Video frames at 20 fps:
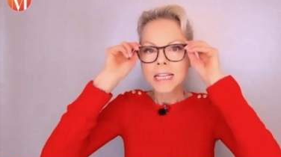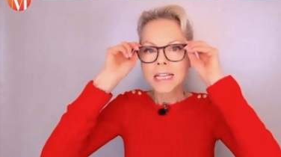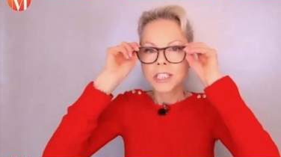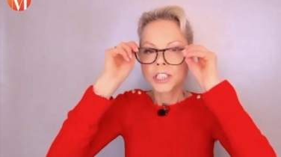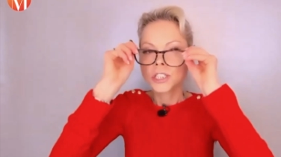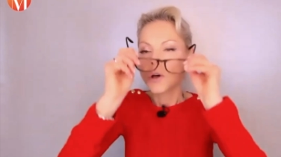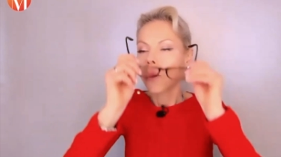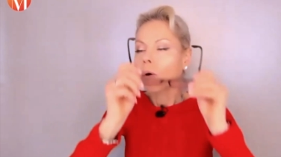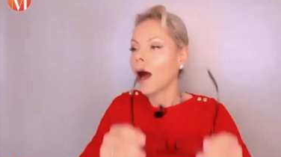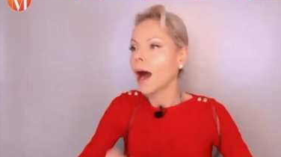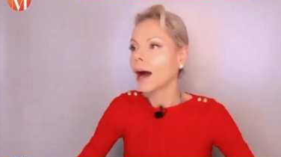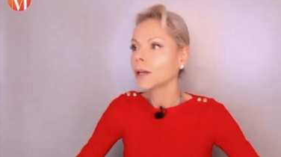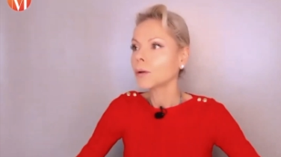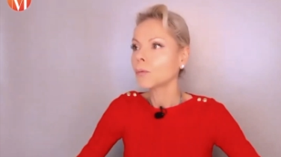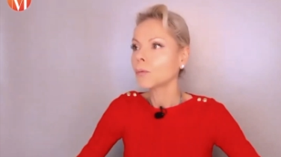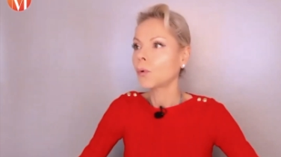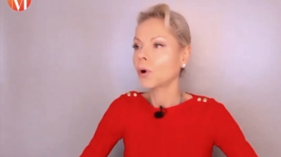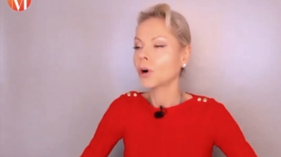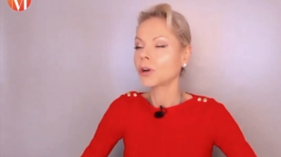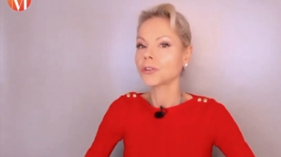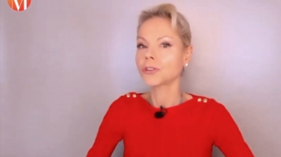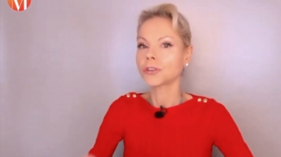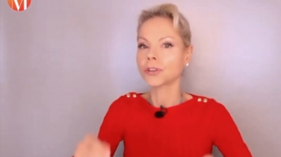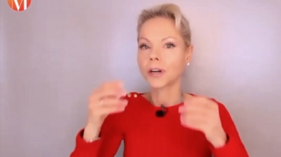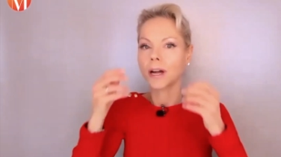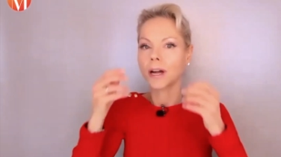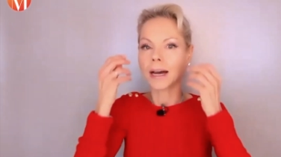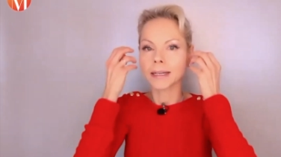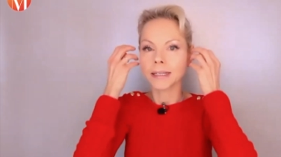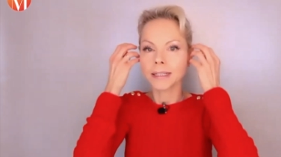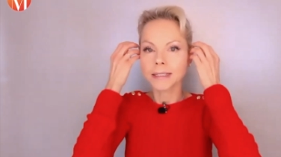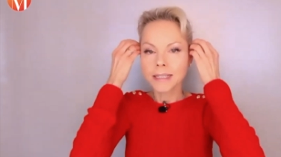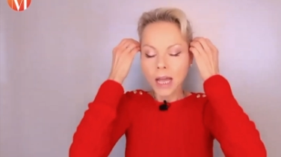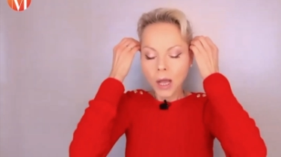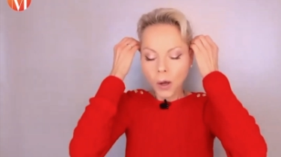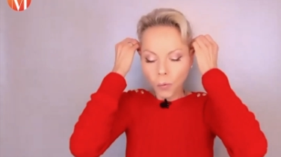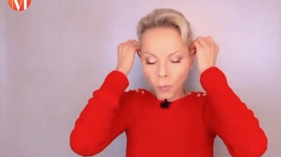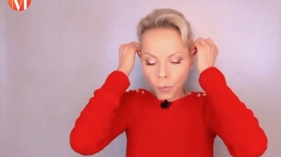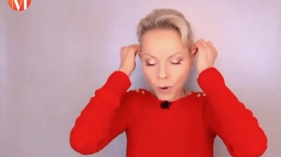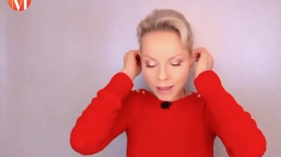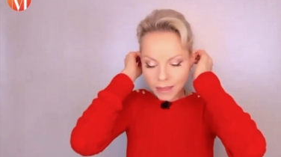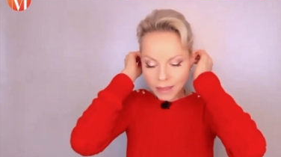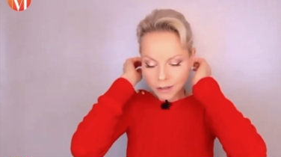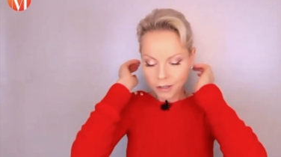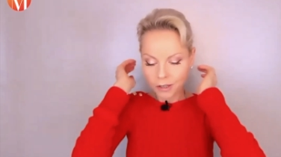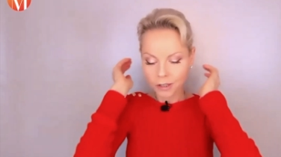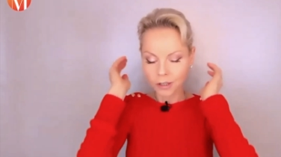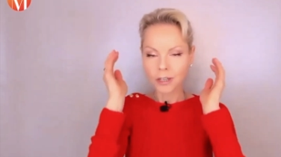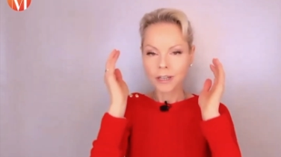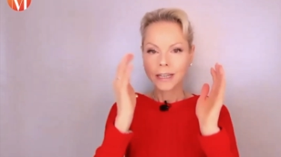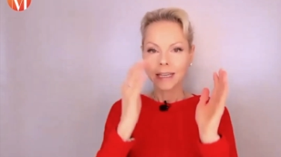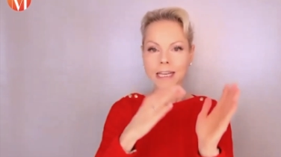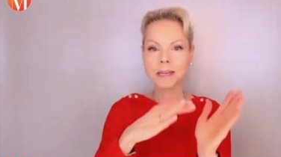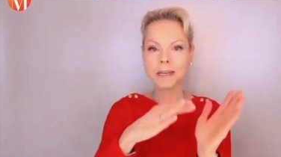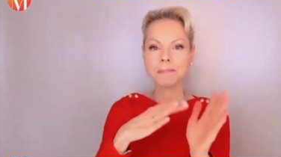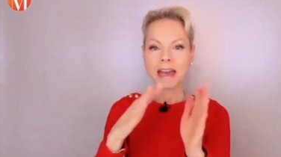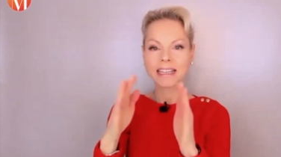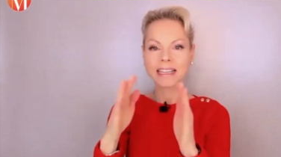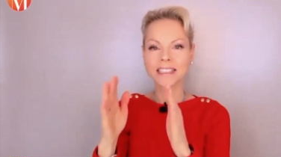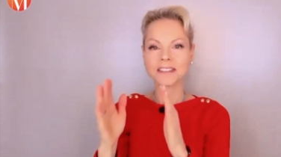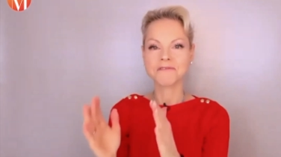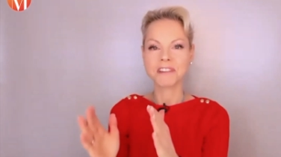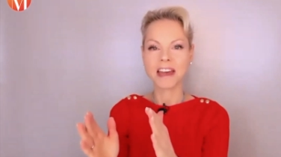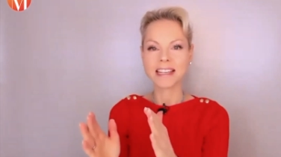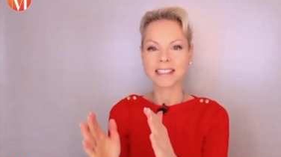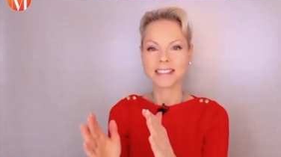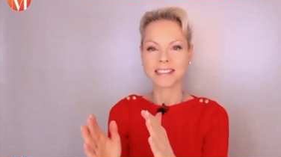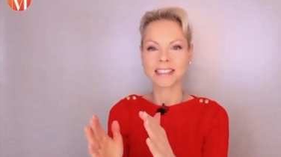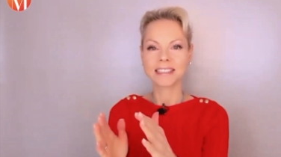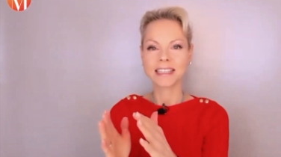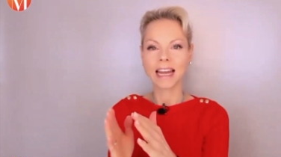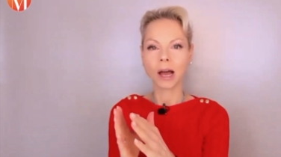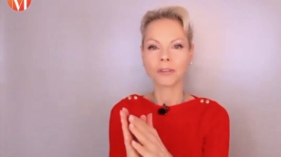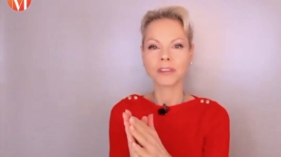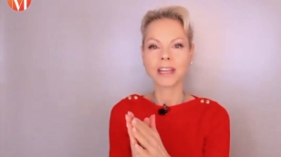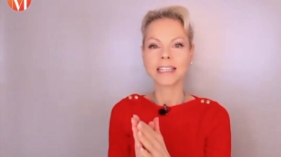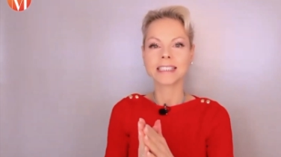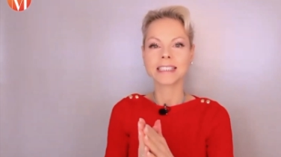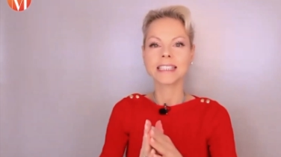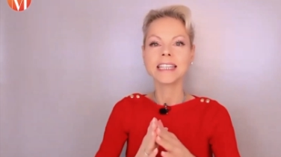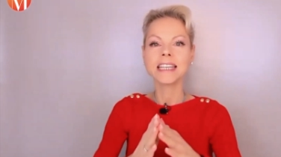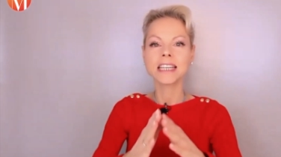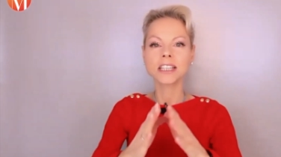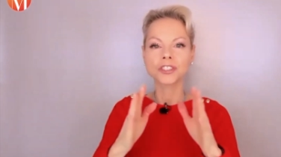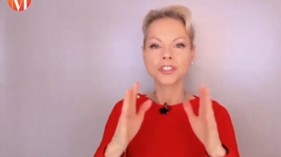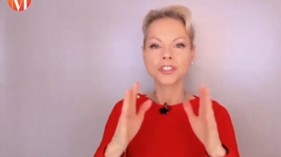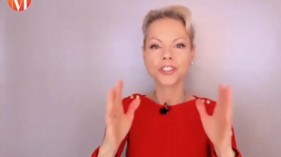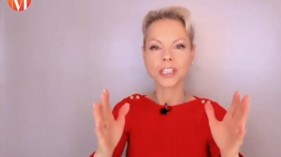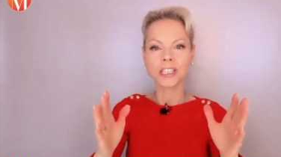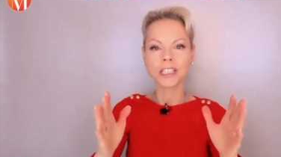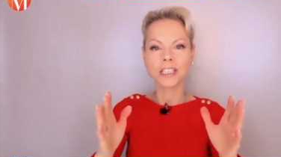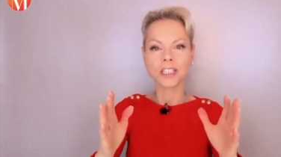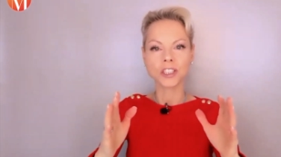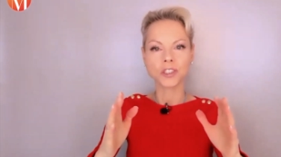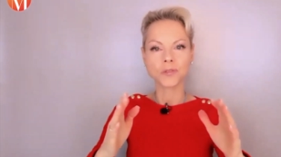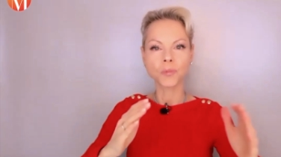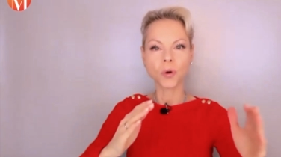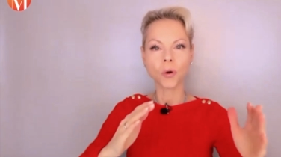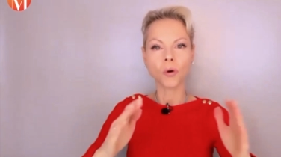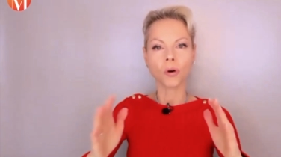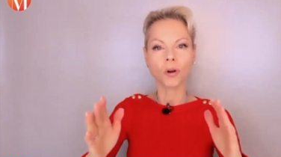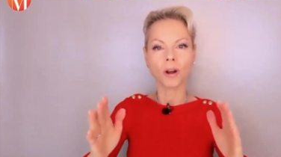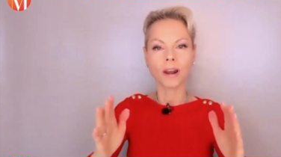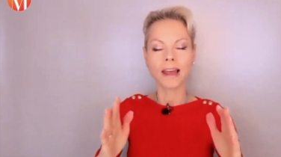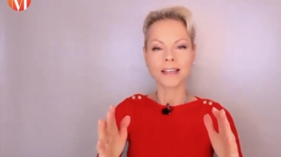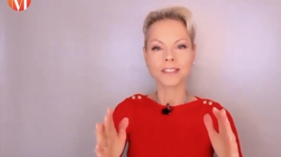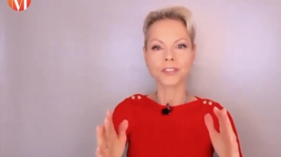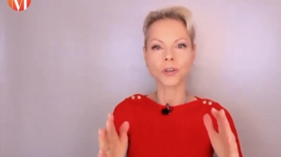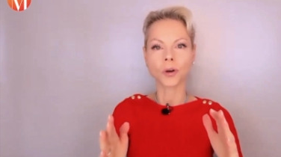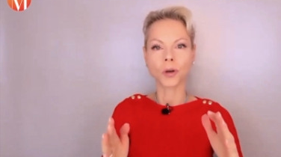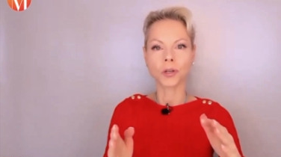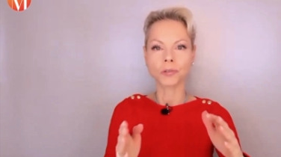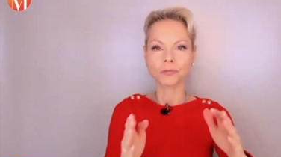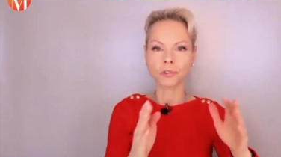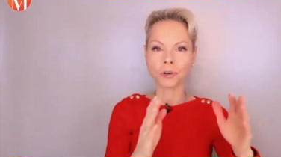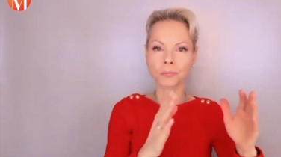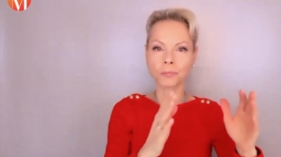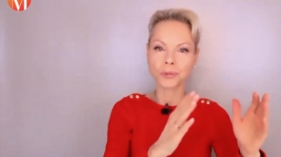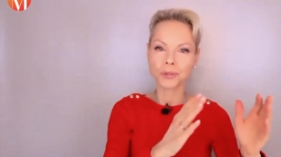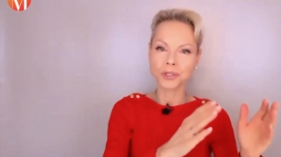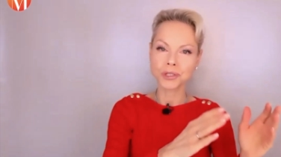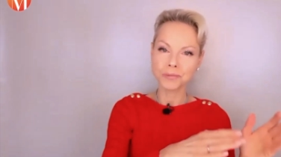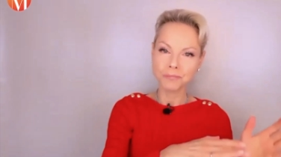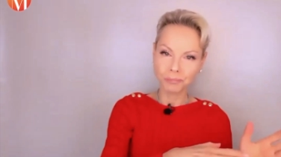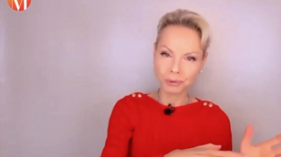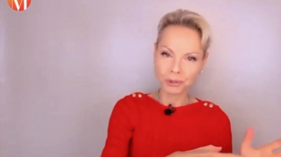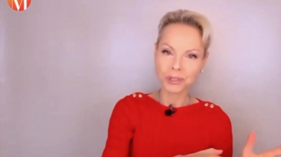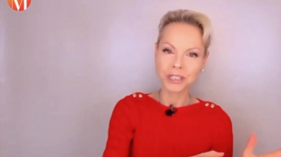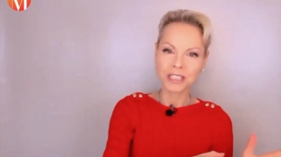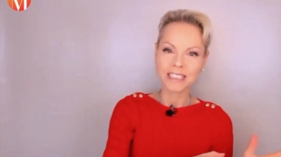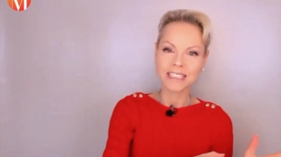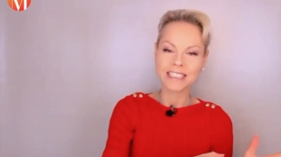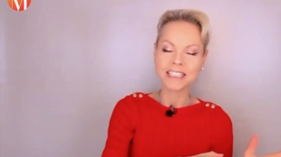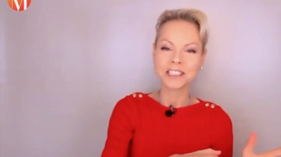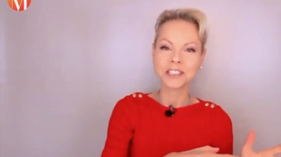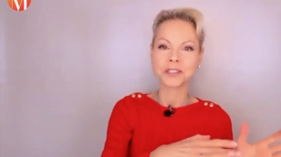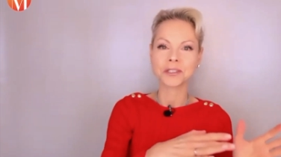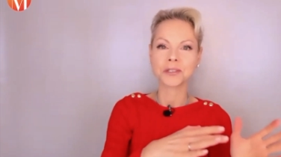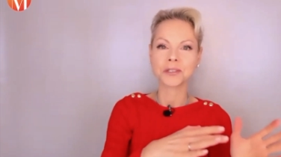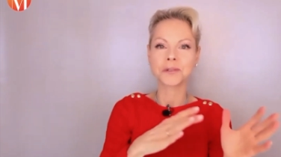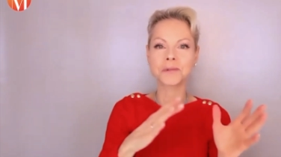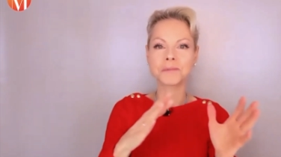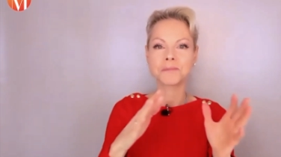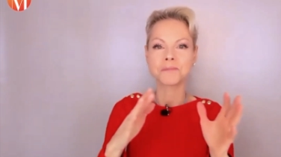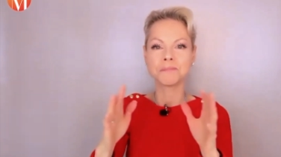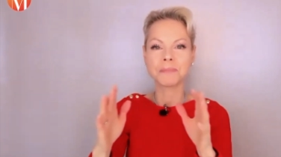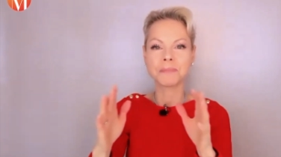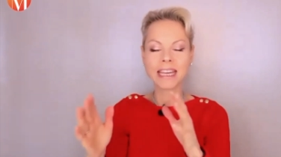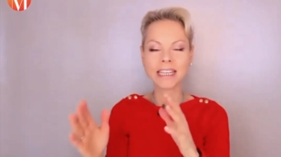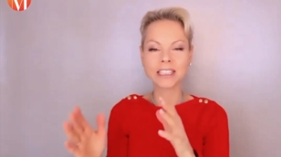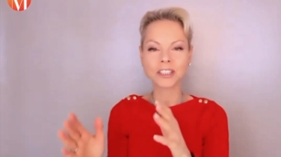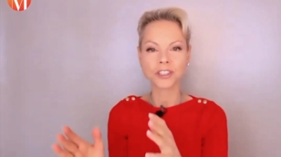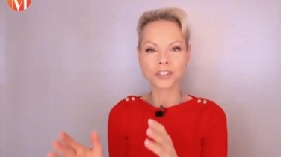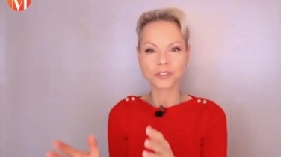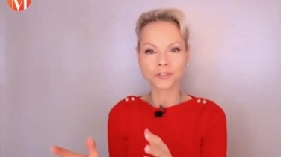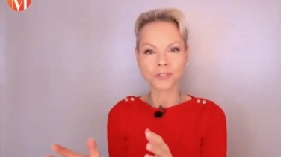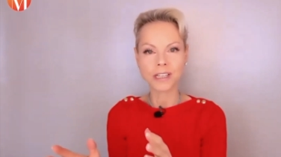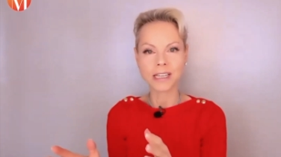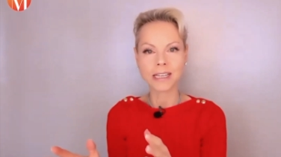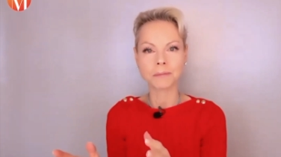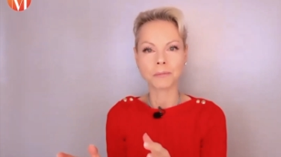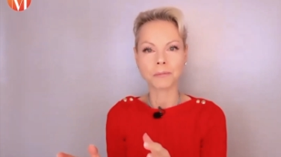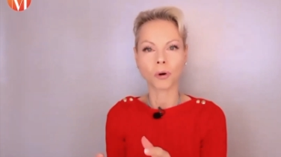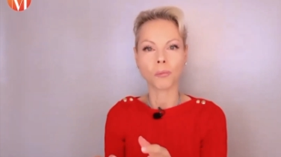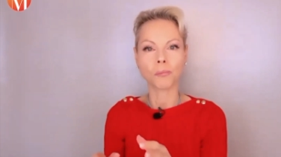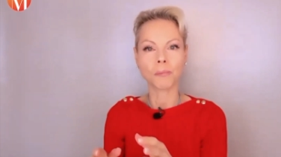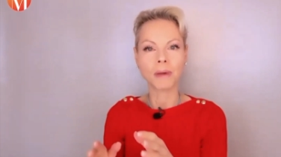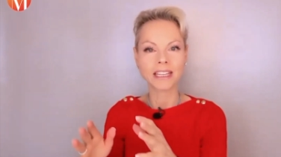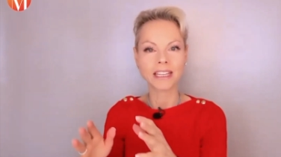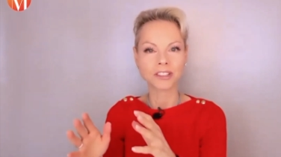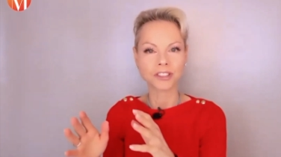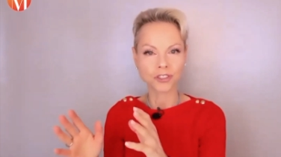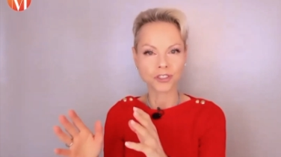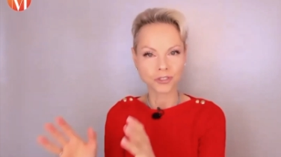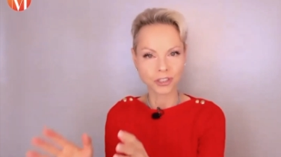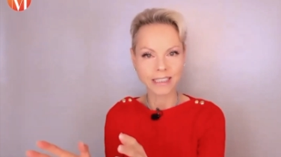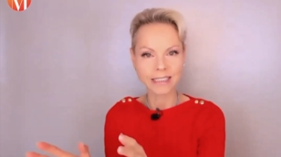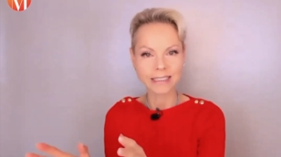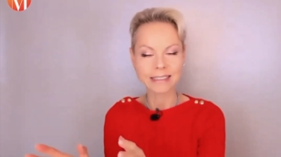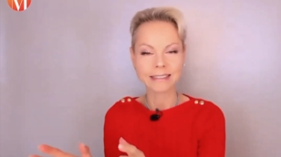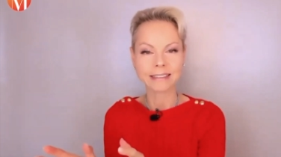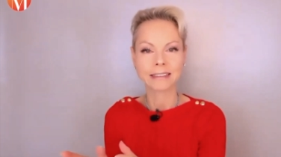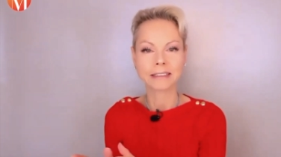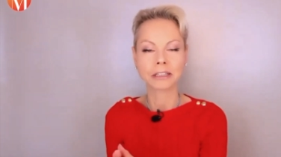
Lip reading: So I wonder, Hannes, whether impact investing, now that ESG is more or less going from boutique to mainstream or main street,